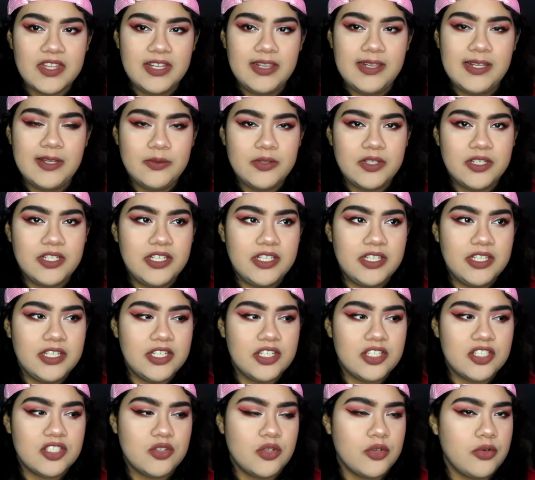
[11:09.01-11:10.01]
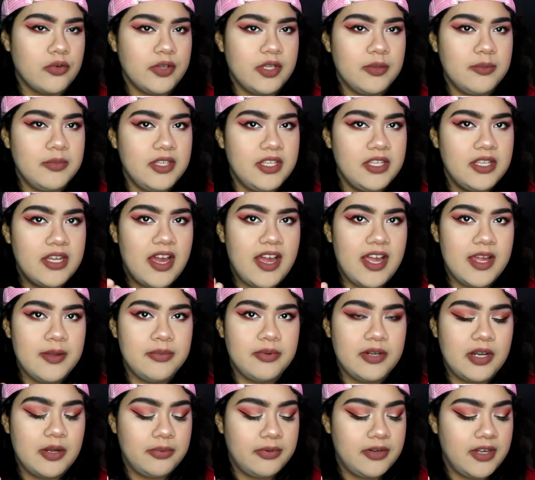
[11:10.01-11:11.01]
liquidy-ish, creamy
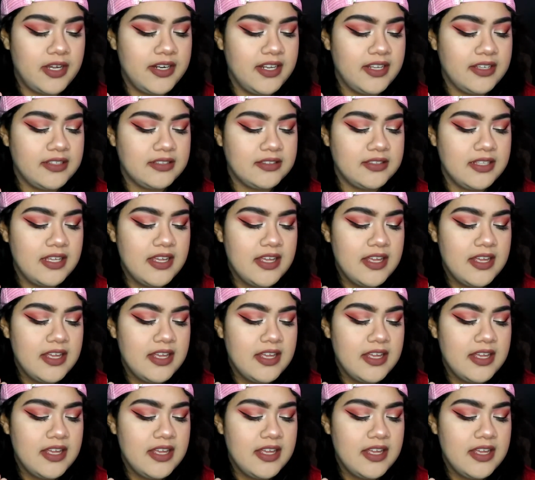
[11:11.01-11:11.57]
eyebrow products.